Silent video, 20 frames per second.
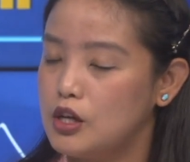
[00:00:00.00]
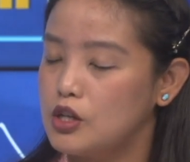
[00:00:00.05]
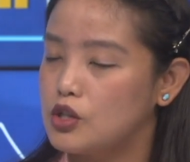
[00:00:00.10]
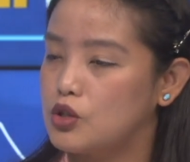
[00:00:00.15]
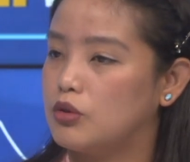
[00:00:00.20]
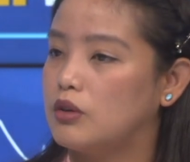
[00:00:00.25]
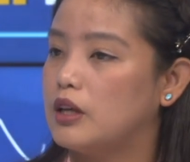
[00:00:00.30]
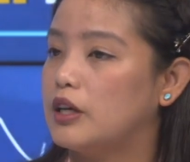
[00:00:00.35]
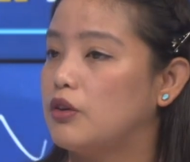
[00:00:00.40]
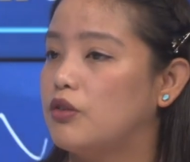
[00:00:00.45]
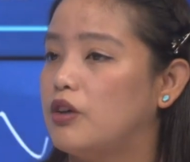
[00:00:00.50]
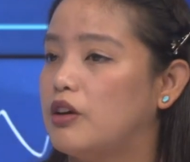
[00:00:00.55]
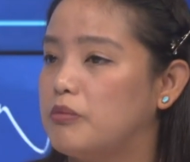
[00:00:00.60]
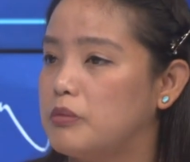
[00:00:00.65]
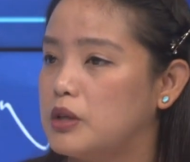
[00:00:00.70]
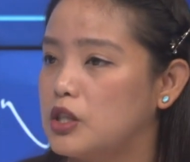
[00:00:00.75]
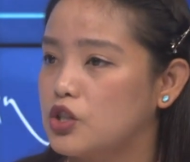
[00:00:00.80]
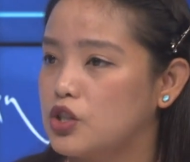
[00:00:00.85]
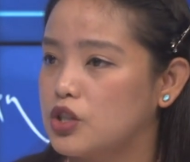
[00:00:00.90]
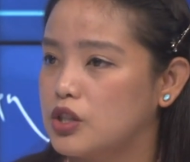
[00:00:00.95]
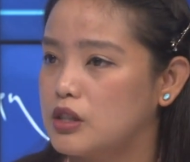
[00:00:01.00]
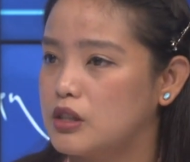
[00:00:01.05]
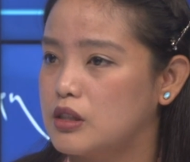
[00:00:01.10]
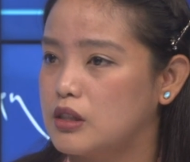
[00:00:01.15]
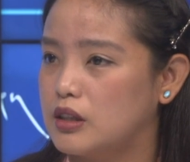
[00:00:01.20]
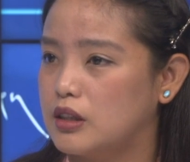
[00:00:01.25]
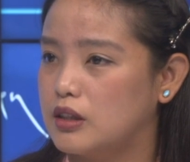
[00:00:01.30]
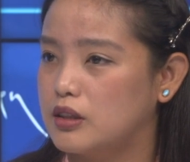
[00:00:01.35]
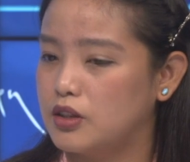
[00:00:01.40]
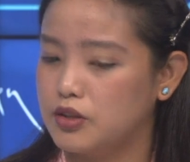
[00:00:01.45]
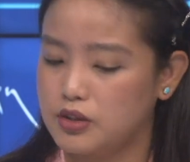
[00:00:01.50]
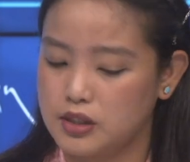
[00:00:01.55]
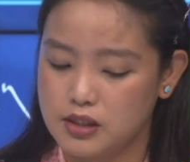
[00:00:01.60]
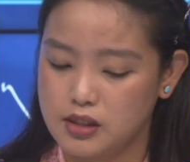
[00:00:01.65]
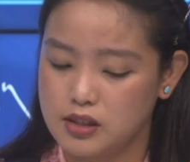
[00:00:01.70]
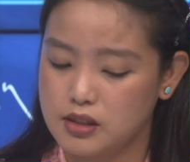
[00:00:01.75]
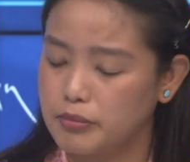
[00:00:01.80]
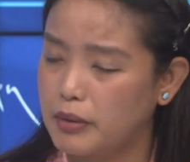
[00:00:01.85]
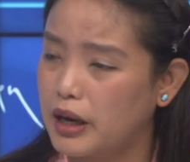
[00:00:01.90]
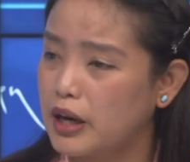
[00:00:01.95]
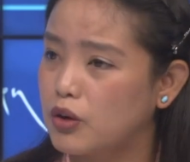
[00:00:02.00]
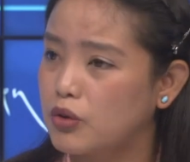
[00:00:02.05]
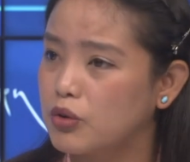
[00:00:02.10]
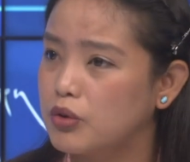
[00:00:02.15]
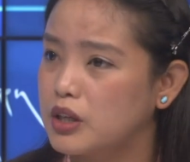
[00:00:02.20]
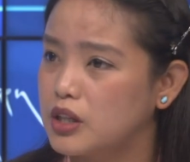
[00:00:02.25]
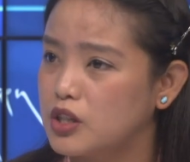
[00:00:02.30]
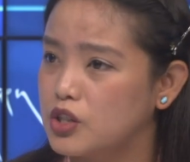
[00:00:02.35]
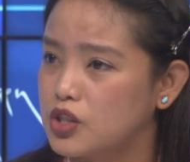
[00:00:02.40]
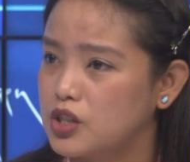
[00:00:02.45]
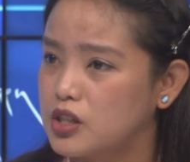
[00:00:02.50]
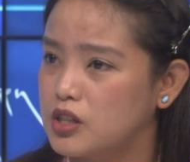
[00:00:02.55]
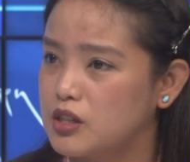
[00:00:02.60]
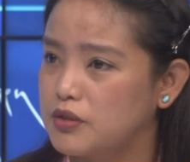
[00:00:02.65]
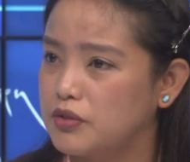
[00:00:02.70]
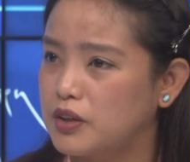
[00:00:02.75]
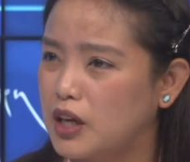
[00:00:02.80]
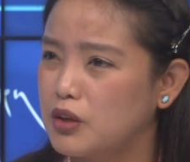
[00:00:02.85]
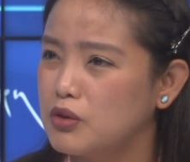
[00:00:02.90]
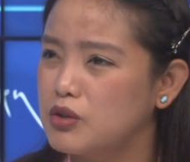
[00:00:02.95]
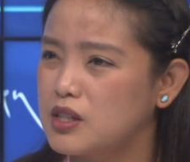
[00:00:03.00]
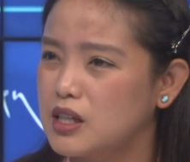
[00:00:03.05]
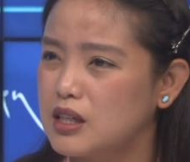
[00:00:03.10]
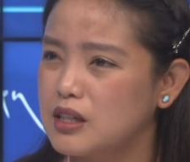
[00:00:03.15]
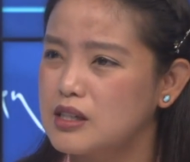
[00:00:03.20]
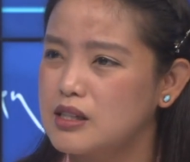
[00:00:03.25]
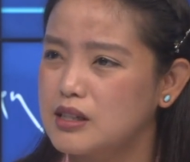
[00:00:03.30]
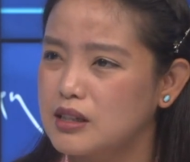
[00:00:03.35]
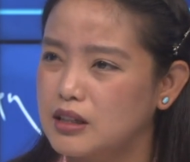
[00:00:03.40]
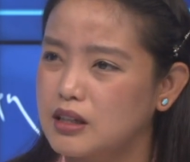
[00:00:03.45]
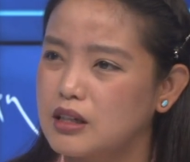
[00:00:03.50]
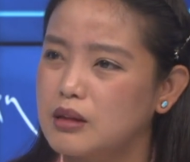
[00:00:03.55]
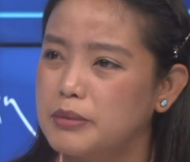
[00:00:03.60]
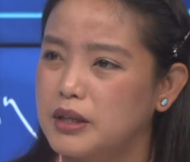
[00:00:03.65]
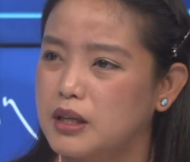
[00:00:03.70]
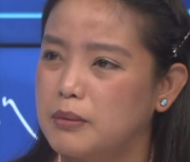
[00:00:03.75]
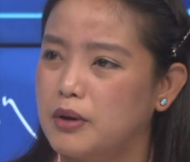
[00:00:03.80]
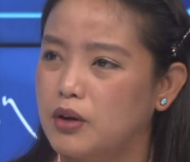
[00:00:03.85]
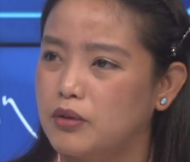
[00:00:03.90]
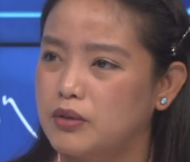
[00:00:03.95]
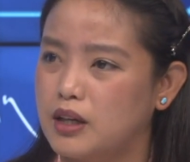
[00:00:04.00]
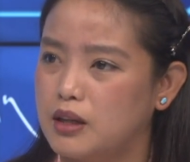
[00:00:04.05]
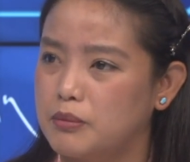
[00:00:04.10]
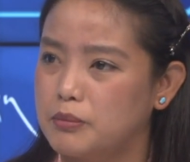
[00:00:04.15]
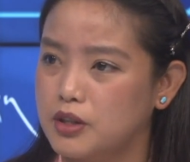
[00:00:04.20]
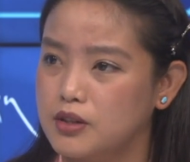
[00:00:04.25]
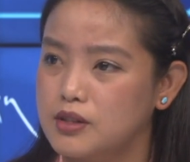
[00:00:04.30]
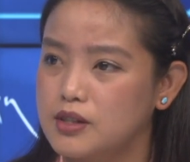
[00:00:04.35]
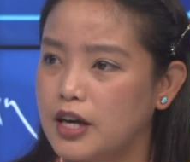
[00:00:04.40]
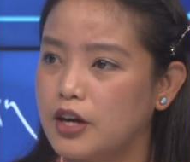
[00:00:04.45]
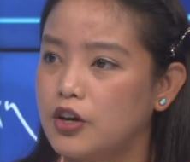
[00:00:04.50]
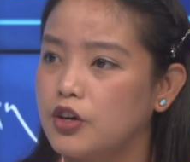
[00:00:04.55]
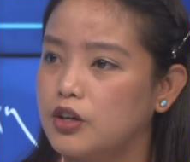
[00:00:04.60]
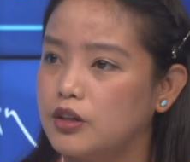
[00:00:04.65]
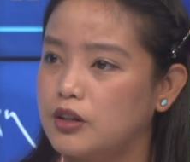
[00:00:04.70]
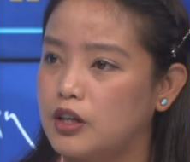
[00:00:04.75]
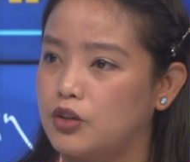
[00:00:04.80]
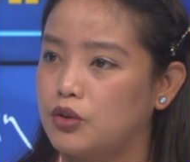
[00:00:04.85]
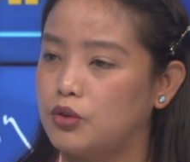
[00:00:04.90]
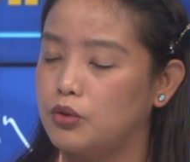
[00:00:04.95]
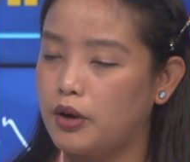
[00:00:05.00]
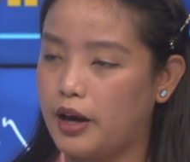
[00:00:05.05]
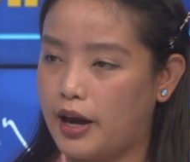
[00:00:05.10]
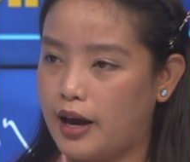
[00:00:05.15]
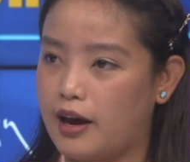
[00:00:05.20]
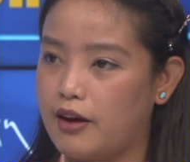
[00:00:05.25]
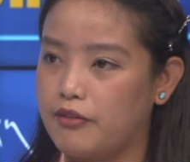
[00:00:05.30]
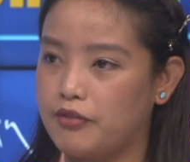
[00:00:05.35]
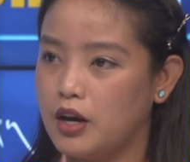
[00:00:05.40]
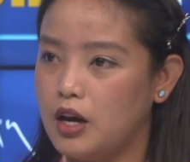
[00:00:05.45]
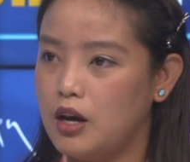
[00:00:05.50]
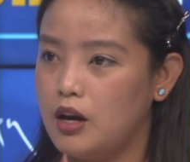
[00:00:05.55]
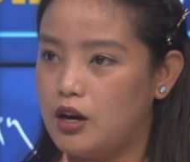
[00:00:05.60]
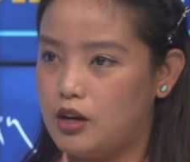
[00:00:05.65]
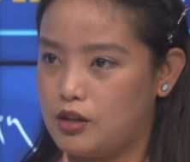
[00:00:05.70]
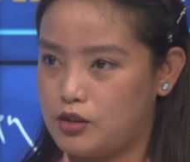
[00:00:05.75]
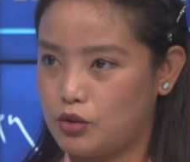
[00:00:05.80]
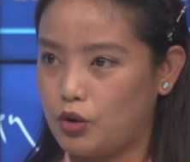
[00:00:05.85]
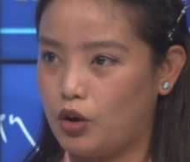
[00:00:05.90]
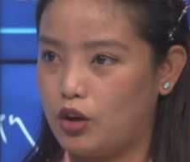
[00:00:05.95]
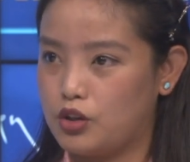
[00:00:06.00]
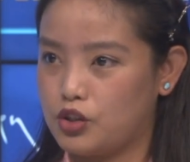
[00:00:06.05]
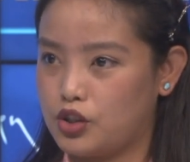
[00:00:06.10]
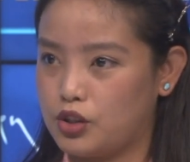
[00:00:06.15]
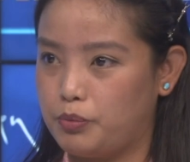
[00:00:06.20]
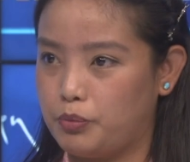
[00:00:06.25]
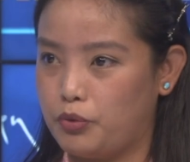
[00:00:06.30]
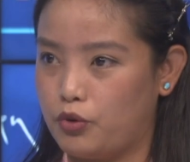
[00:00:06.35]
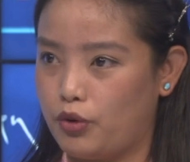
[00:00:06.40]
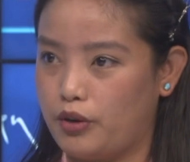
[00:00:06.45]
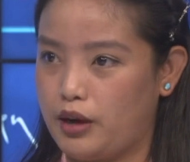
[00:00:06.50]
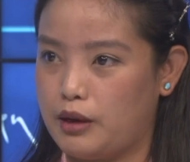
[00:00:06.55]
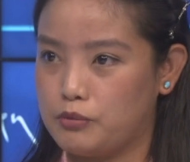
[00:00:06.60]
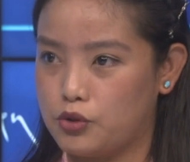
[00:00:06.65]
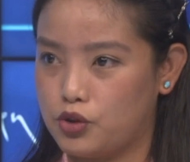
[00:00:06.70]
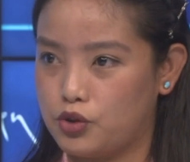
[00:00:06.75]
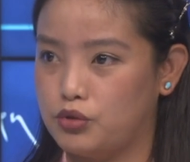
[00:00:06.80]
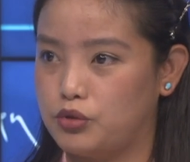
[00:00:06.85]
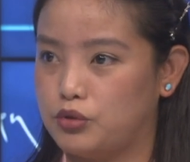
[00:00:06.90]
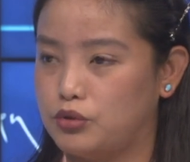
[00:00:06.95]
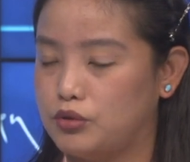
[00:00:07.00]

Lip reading: So like you have mentioned, there is this micro initiative. Can you tell us a little bit about that? Because I heard that you have a scholarship program too.